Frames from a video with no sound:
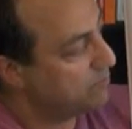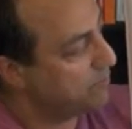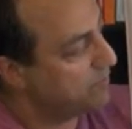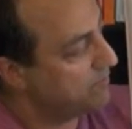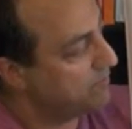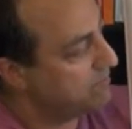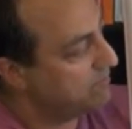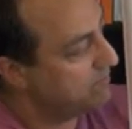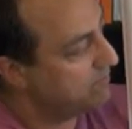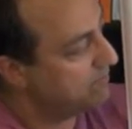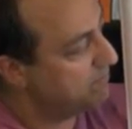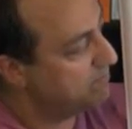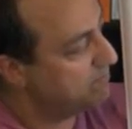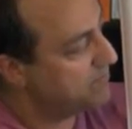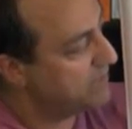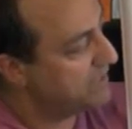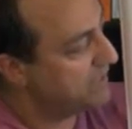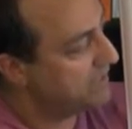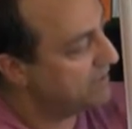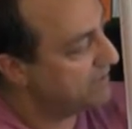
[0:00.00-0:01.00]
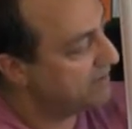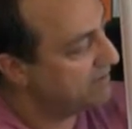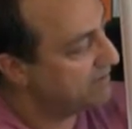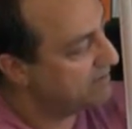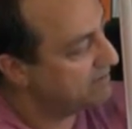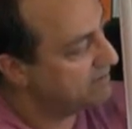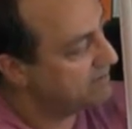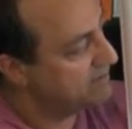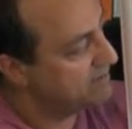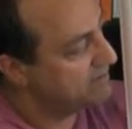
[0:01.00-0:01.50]
Oh, mid.
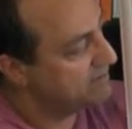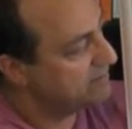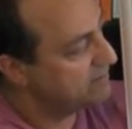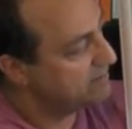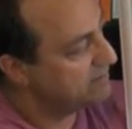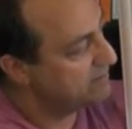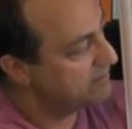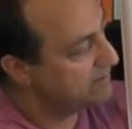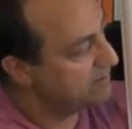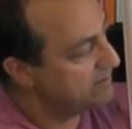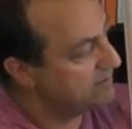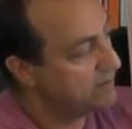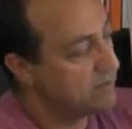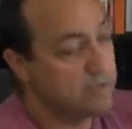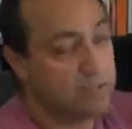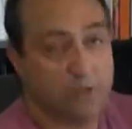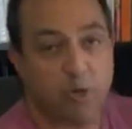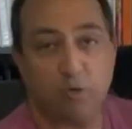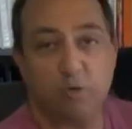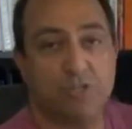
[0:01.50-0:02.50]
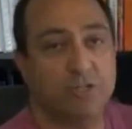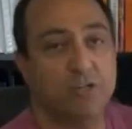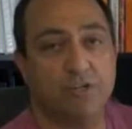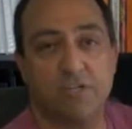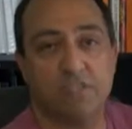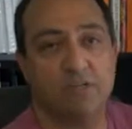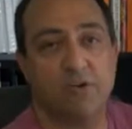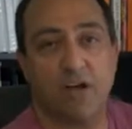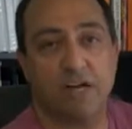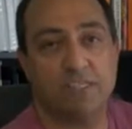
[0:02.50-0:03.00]
Coach Hill
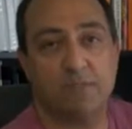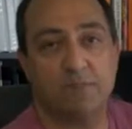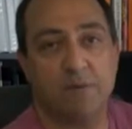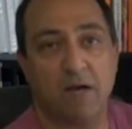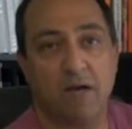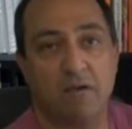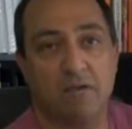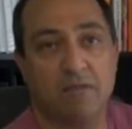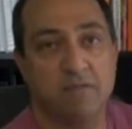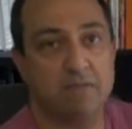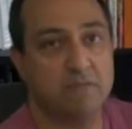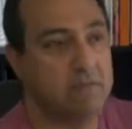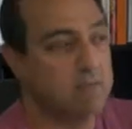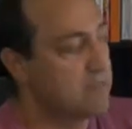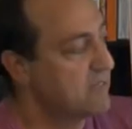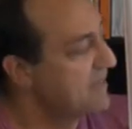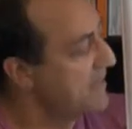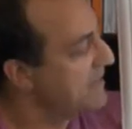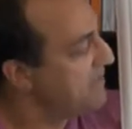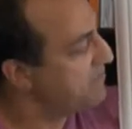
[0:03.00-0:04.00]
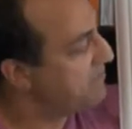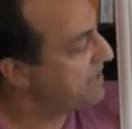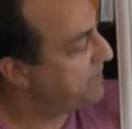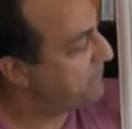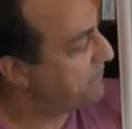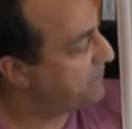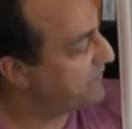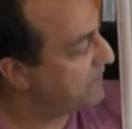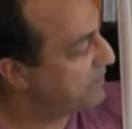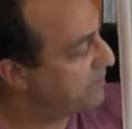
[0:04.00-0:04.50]
doesn't know how to spell.
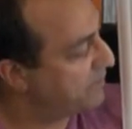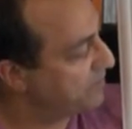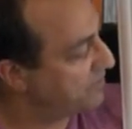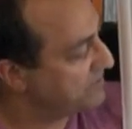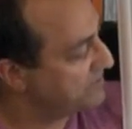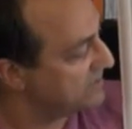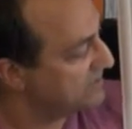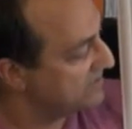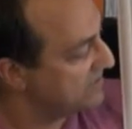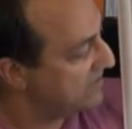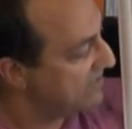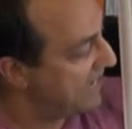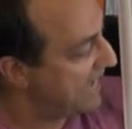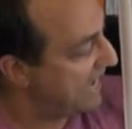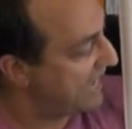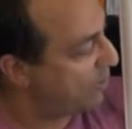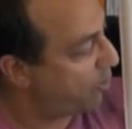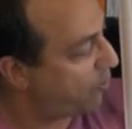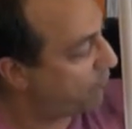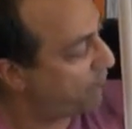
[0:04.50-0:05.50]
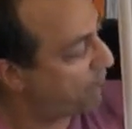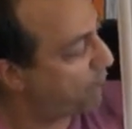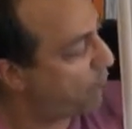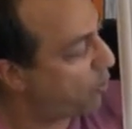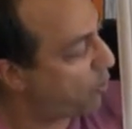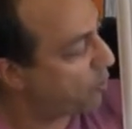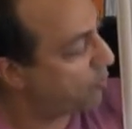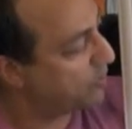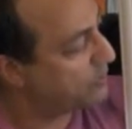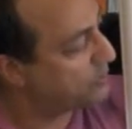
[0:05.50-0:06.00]
Midfielders and our
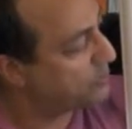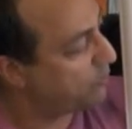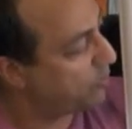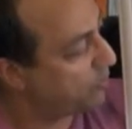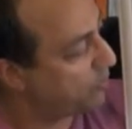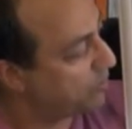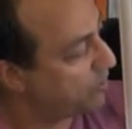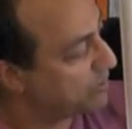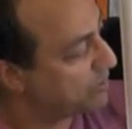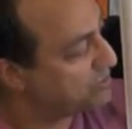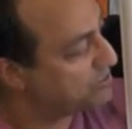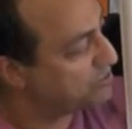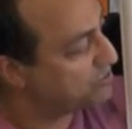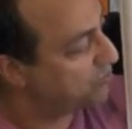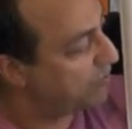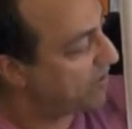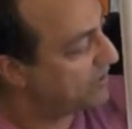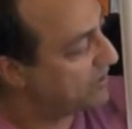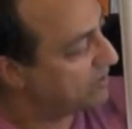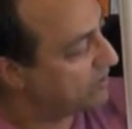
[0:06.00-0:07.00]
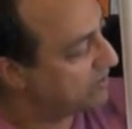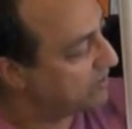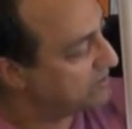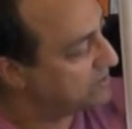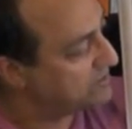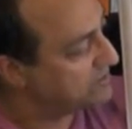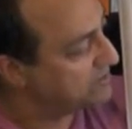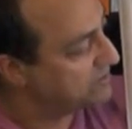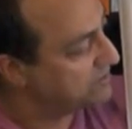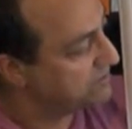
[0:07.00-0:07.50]
forwards or
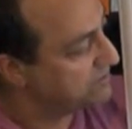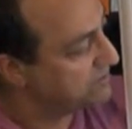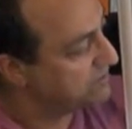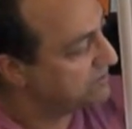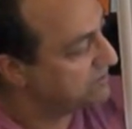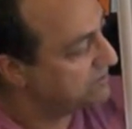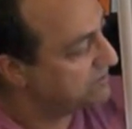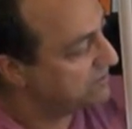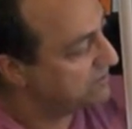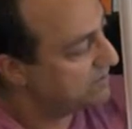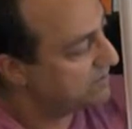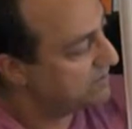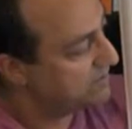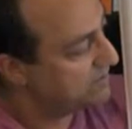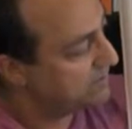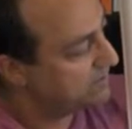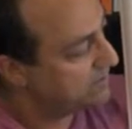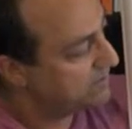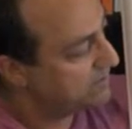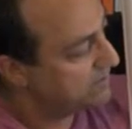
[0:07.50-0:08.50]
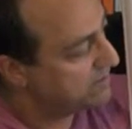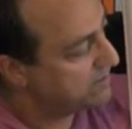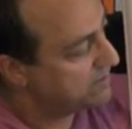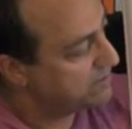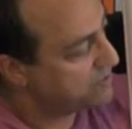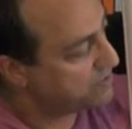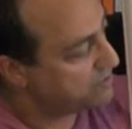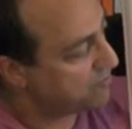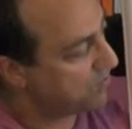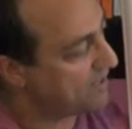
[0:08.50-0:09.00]
strikers.
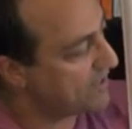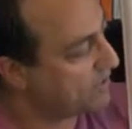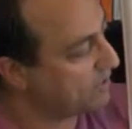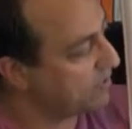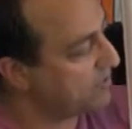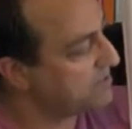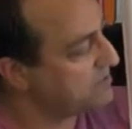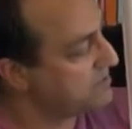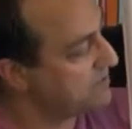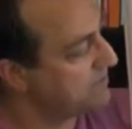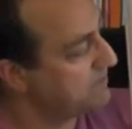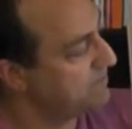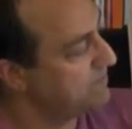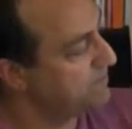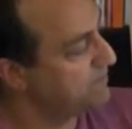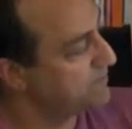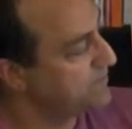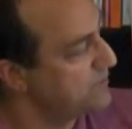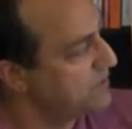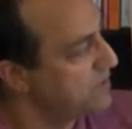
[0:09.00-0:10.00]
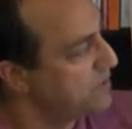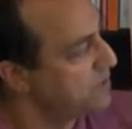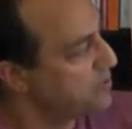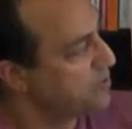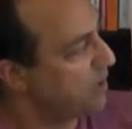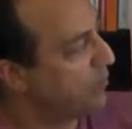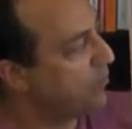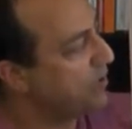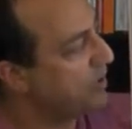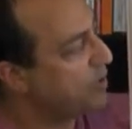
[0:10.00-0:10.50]
Strikers.
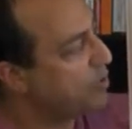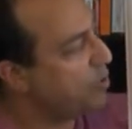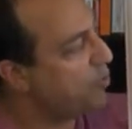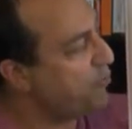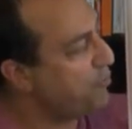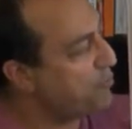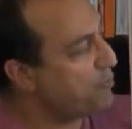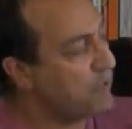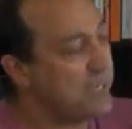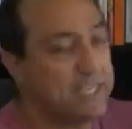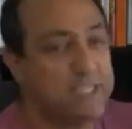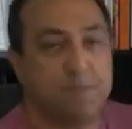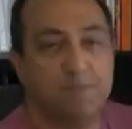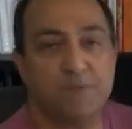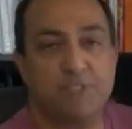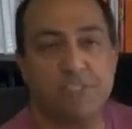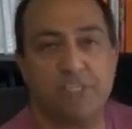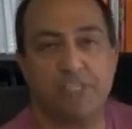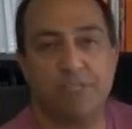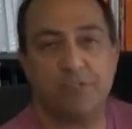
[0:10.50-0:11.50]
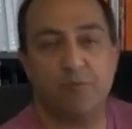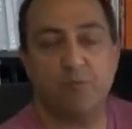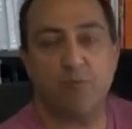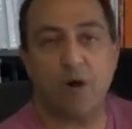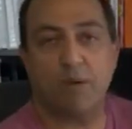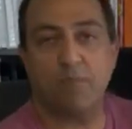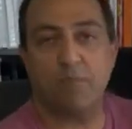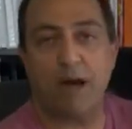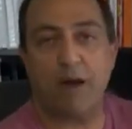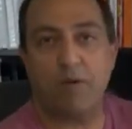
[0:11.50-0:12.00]
So I want to go through each position
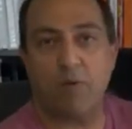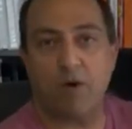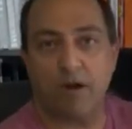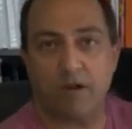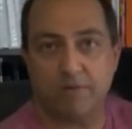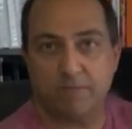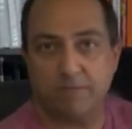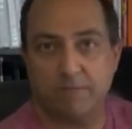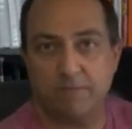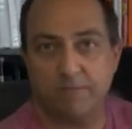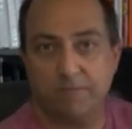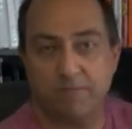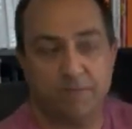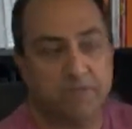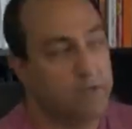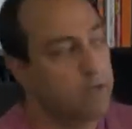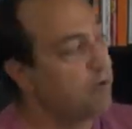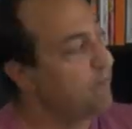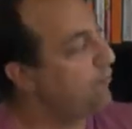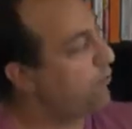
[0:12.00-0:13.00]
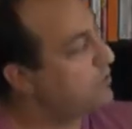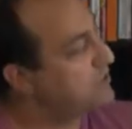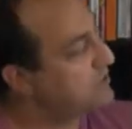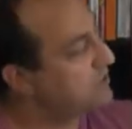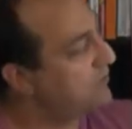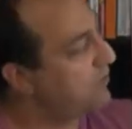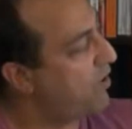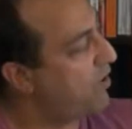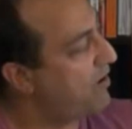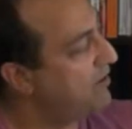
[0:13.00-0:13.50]
one by one. First
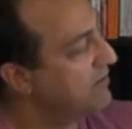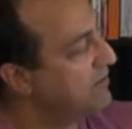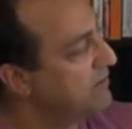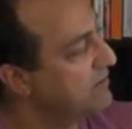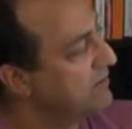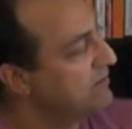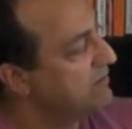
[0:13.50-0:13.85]
of all,